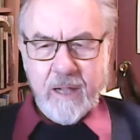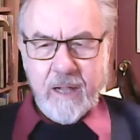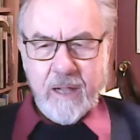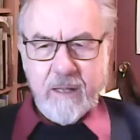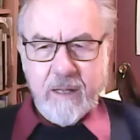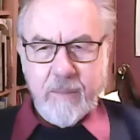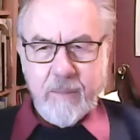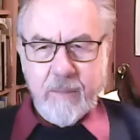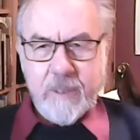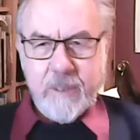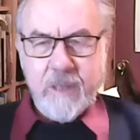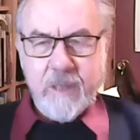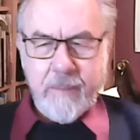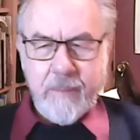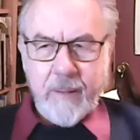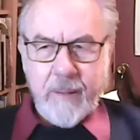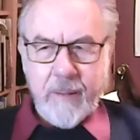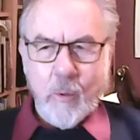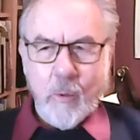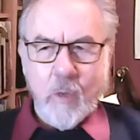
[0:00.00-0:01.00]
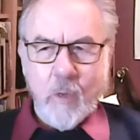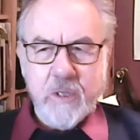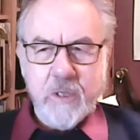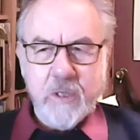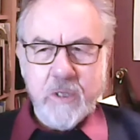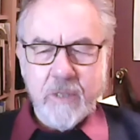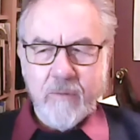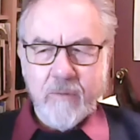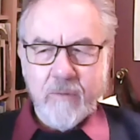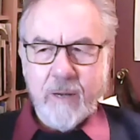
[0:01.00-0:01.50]
there'll be some people
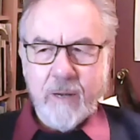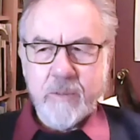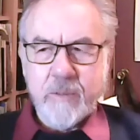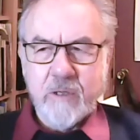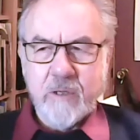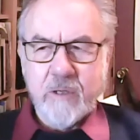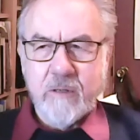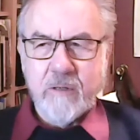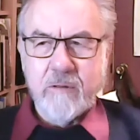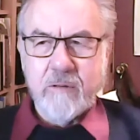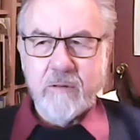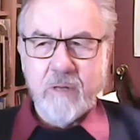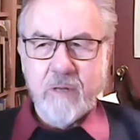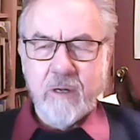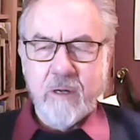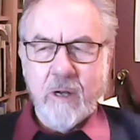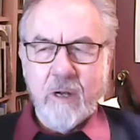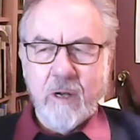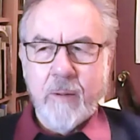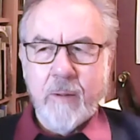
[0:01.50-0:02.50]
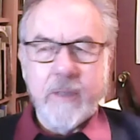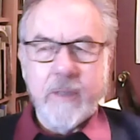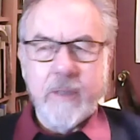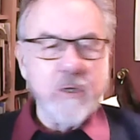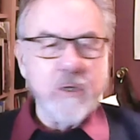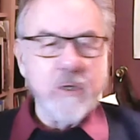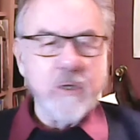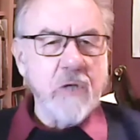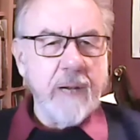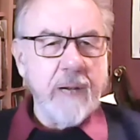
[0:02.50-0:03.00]
watching perhaps who don't know about the
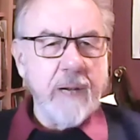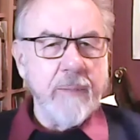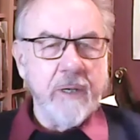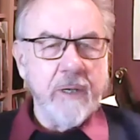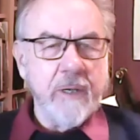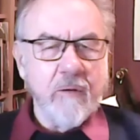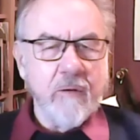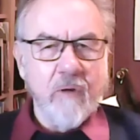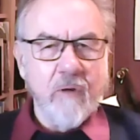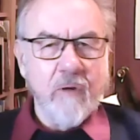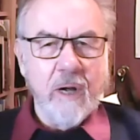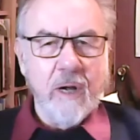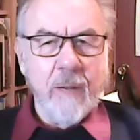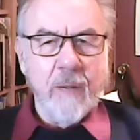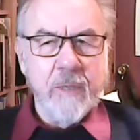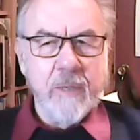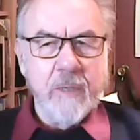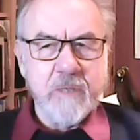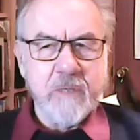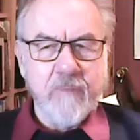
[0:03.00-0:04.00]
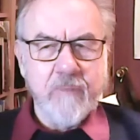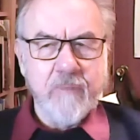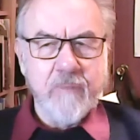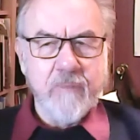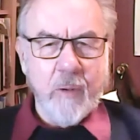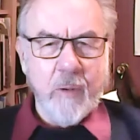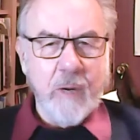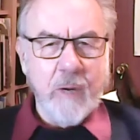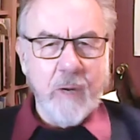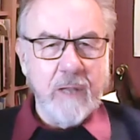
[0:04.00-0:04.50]
Chamberlain trial, but it's
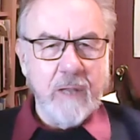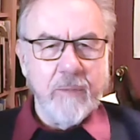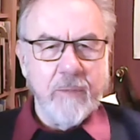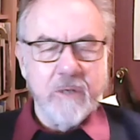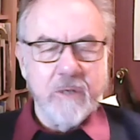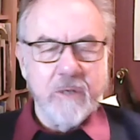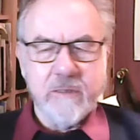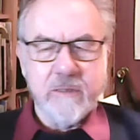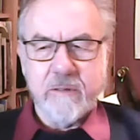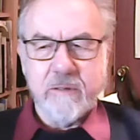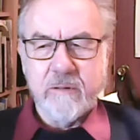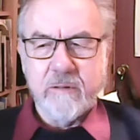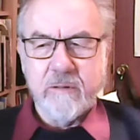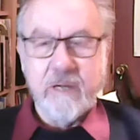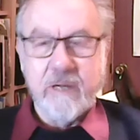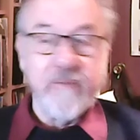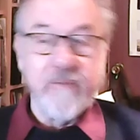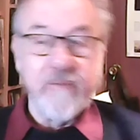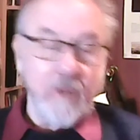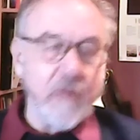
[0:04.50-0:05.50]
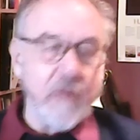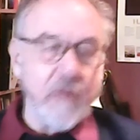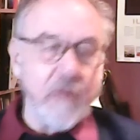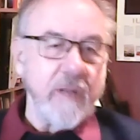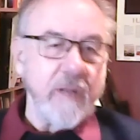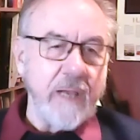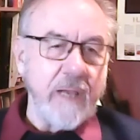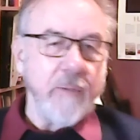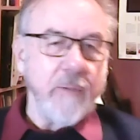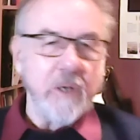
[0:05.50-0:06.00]
probably one of the most if not
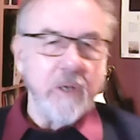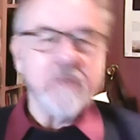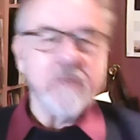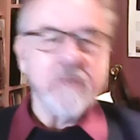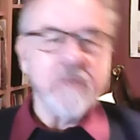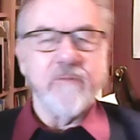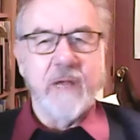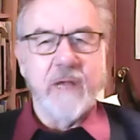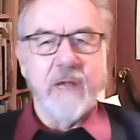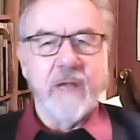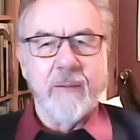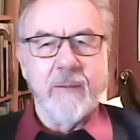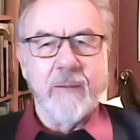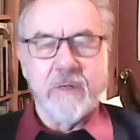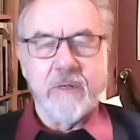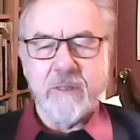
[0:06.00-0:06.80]
the most famous,